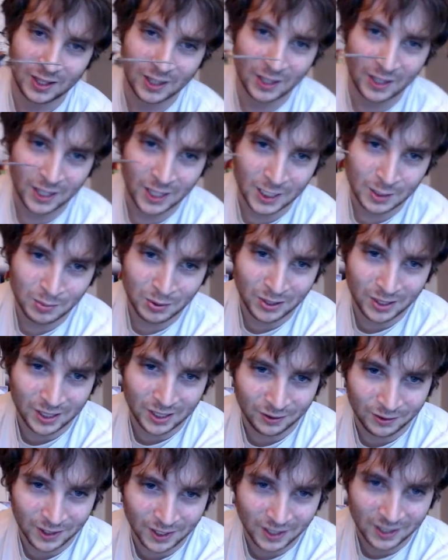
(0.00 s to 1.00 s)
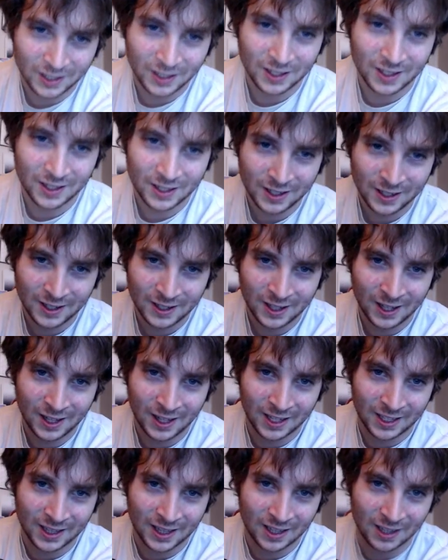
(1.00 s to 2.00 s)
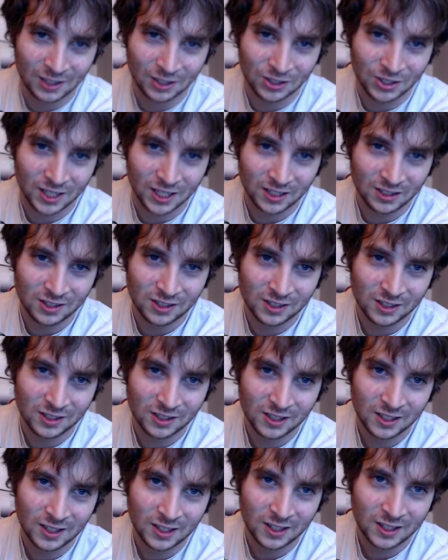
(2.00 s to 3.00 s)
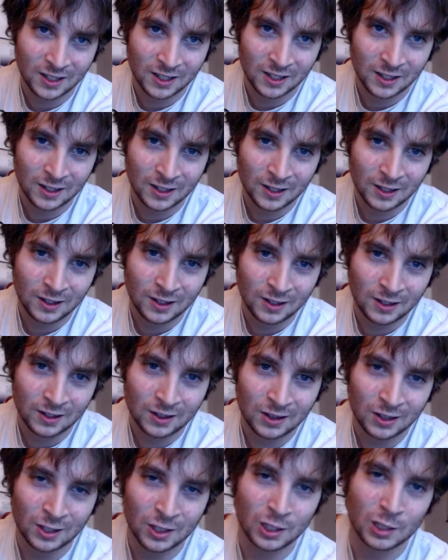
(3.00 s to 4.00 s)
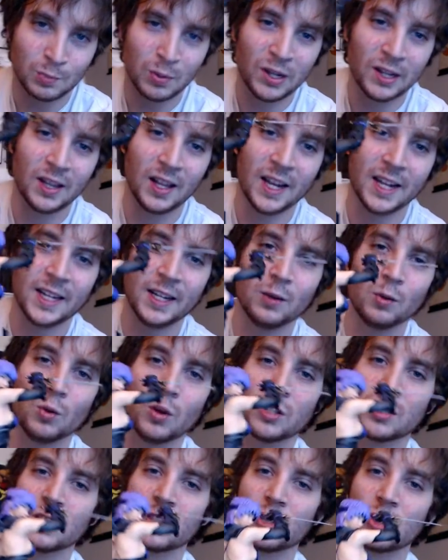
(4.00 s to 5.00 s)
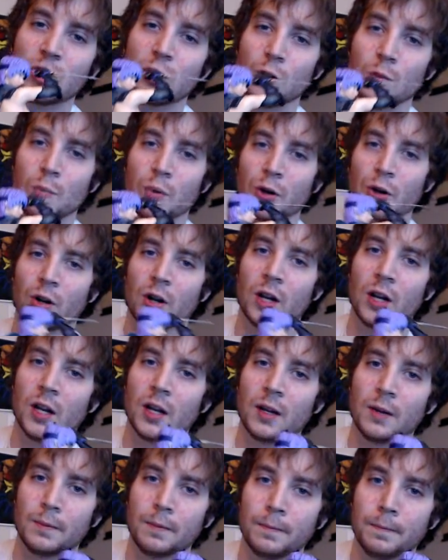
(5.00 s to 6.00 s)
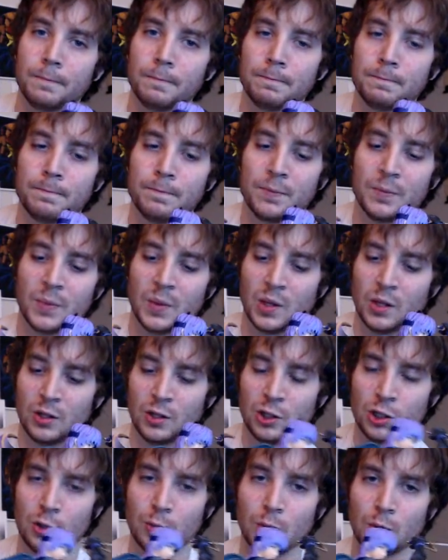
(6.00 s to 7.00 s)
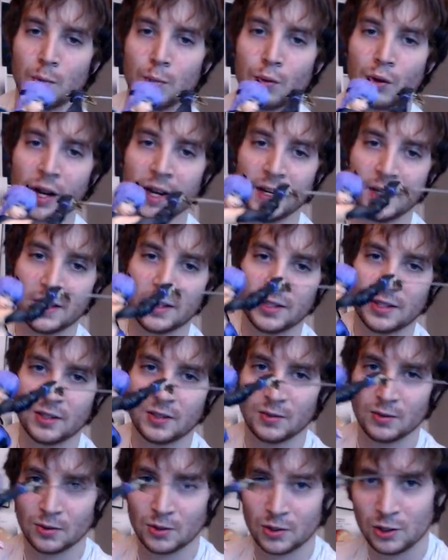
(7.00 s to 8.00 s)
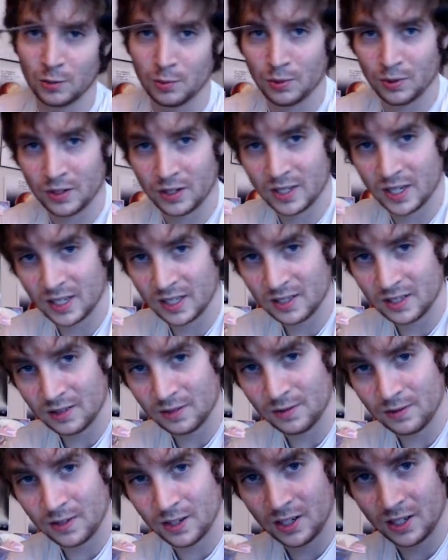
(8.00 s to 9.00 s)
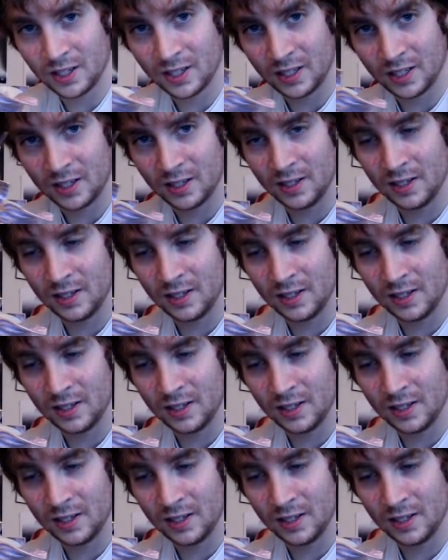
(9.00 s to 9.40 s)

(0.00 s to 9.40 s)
That's pretty nifty. I like that little touch. The display lighting wasn't super bright or super intensive on